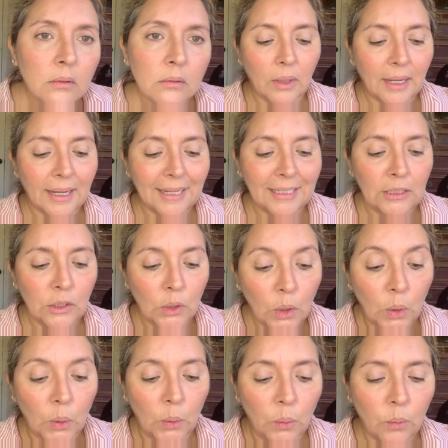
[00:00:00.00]
I
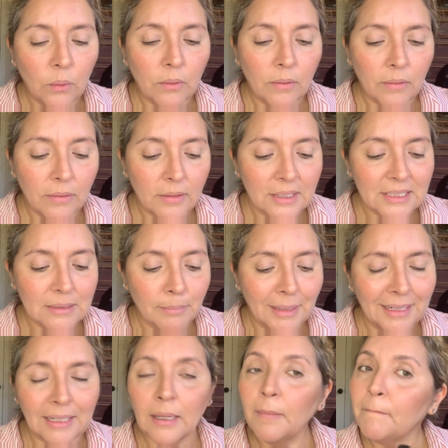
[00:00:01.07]
know this
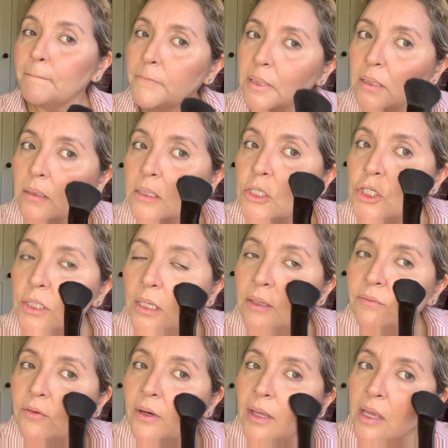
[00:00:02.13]
might not be the shade
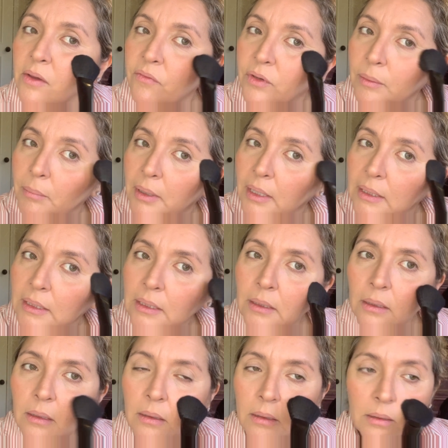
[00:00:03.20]
for everybody,
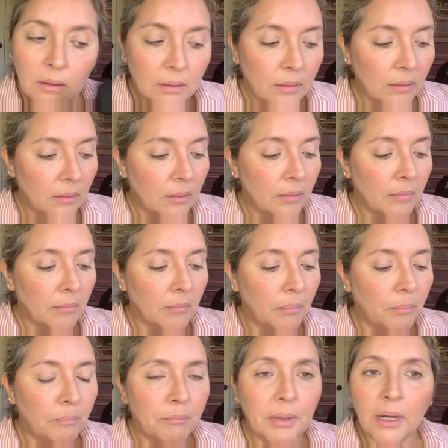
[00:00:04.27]

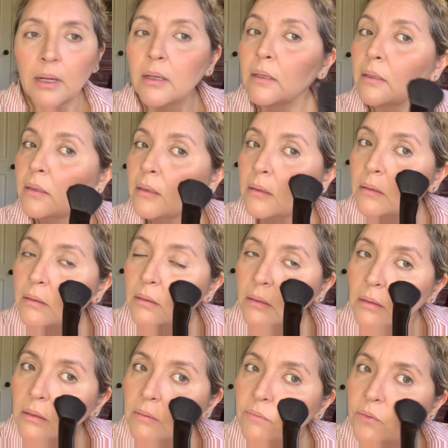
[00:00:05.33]
but
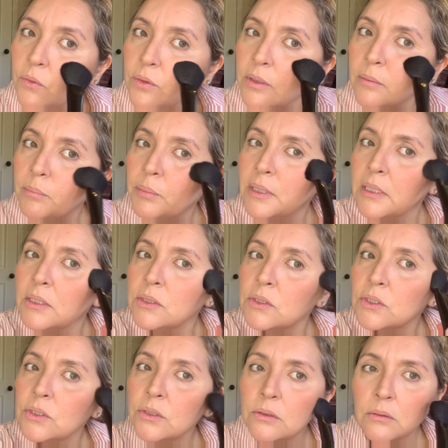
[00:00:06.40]
if you're in a
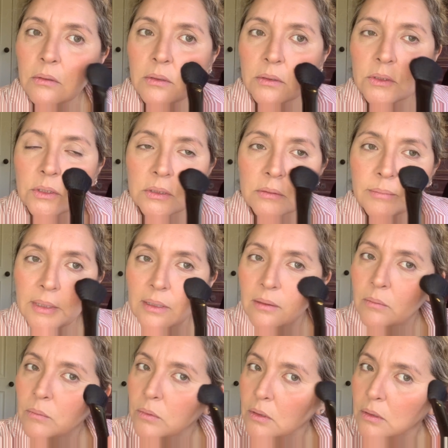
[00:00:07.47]
pinch, you could just make
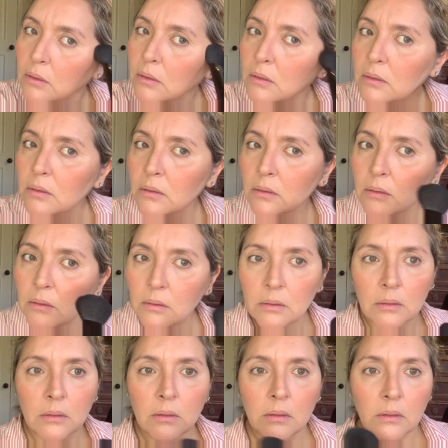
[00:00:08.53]
it work.
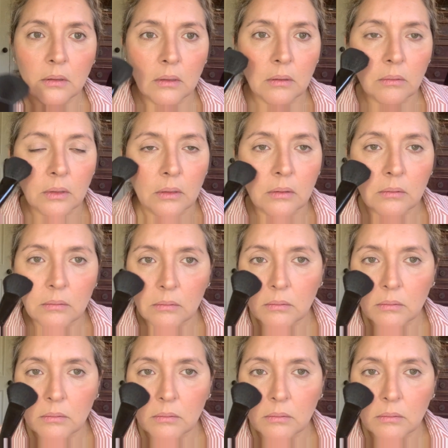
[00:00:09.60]
There we go.